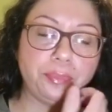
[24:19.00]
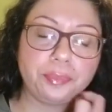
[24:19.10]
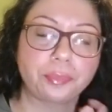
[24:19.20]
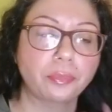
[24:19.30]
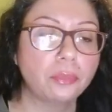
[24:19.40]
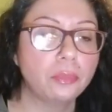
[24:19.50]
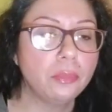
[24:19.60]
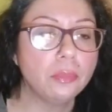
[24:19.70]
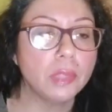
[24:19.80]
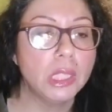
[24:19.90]

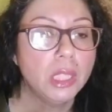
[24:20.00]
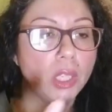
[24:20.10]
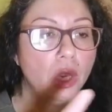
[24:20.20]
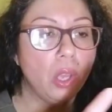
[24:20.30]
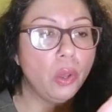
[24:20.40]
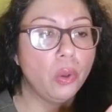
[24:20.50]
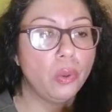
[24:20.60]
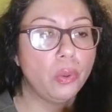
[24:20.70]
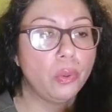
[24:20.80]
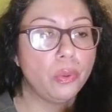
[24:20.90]

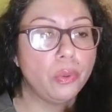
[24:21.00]
No one is speaking in this clip.